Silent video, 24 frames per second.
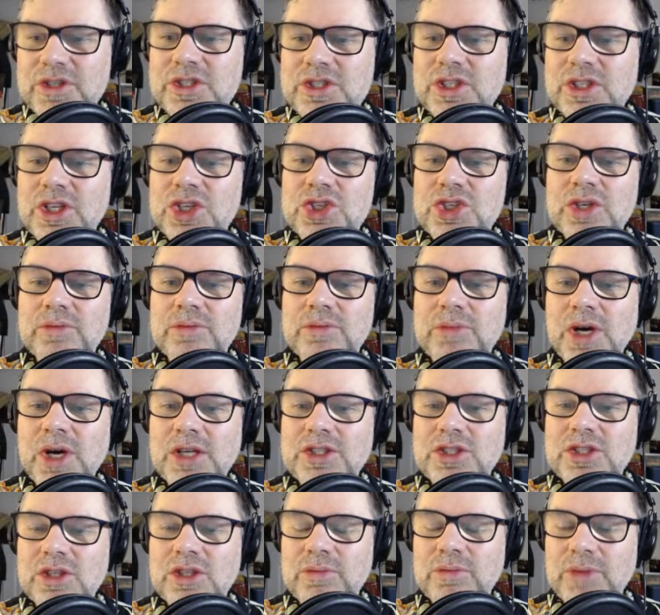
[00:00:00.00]
edition
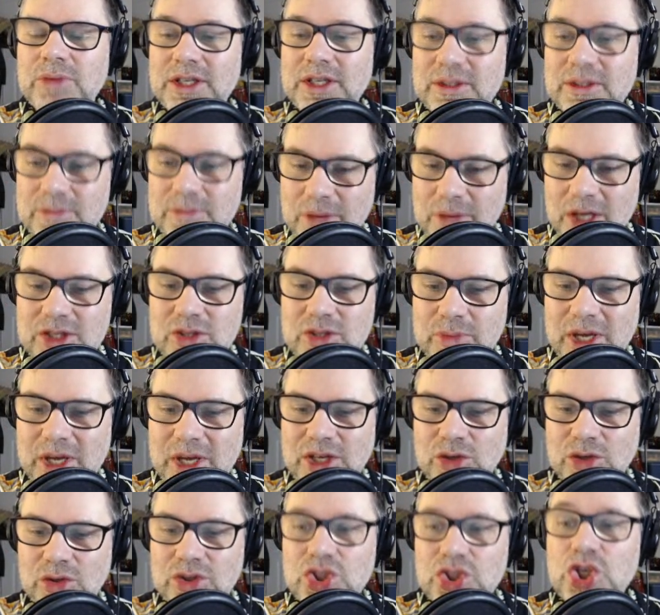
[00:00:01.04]
Monster
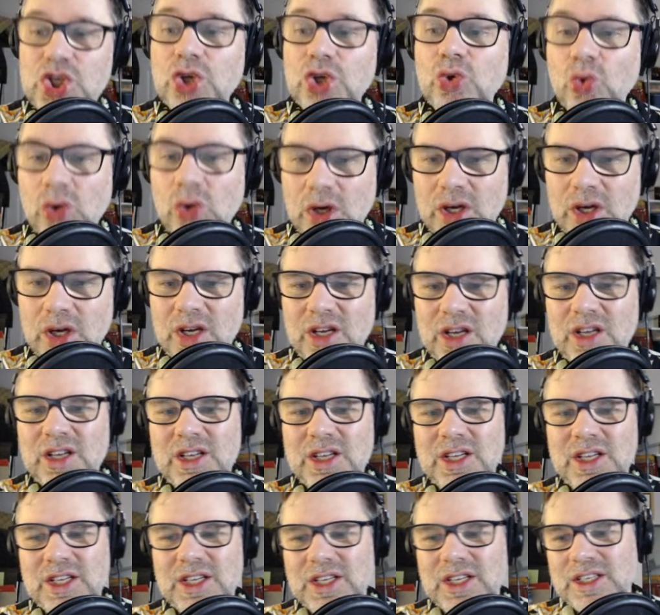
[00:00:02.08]
Manual 2.
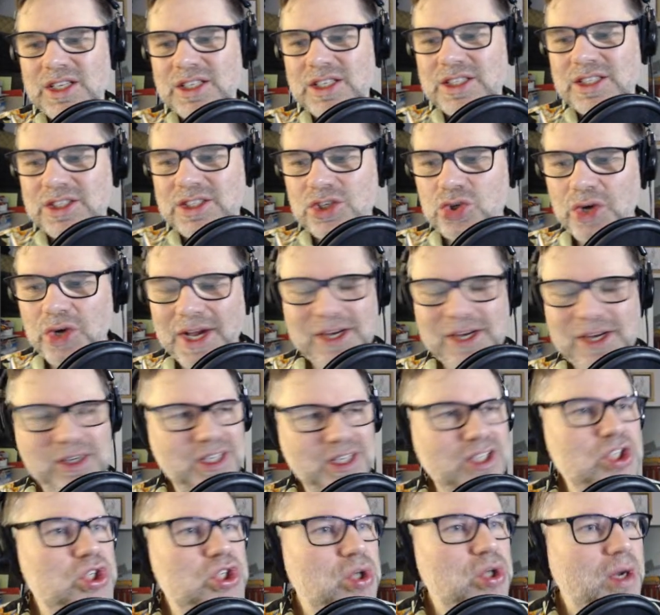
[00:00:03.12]
The Drider didn't
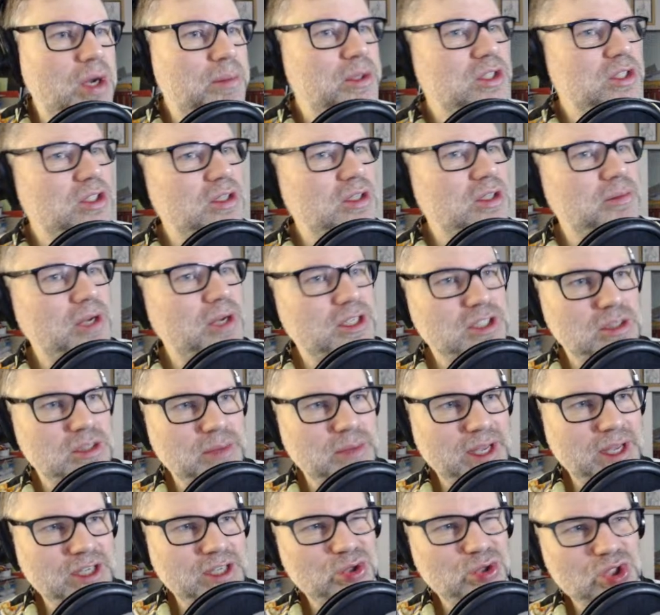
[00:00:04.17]
show up until the Monster
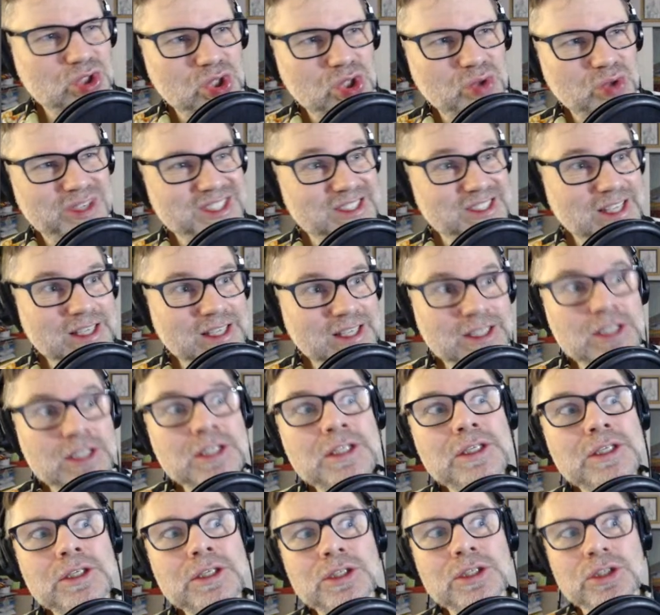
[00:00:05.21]
Manual 2. Isn't that
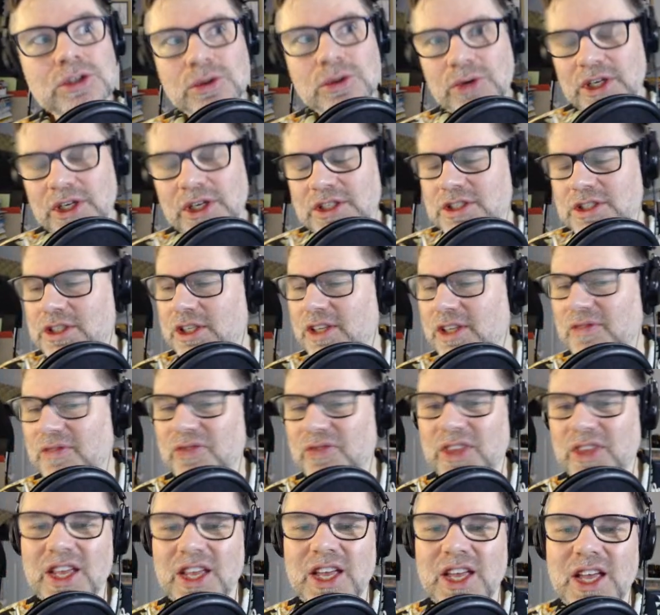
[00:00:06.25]
interesting?
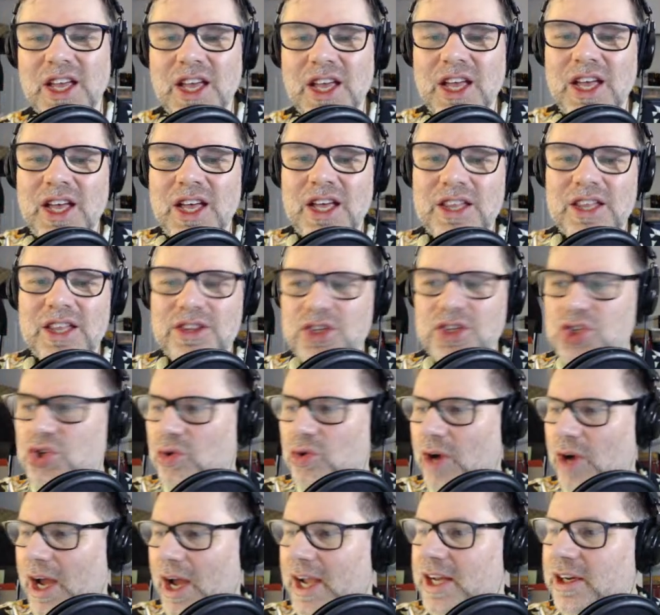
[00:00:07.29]
The
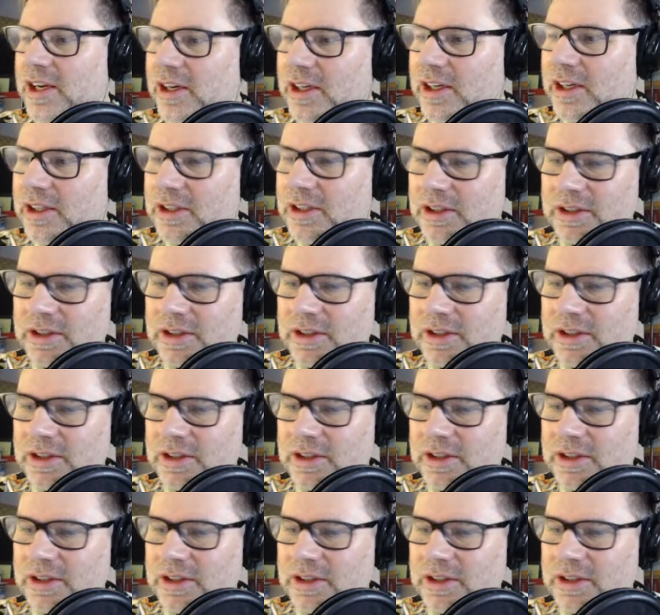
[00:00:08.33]
Drider,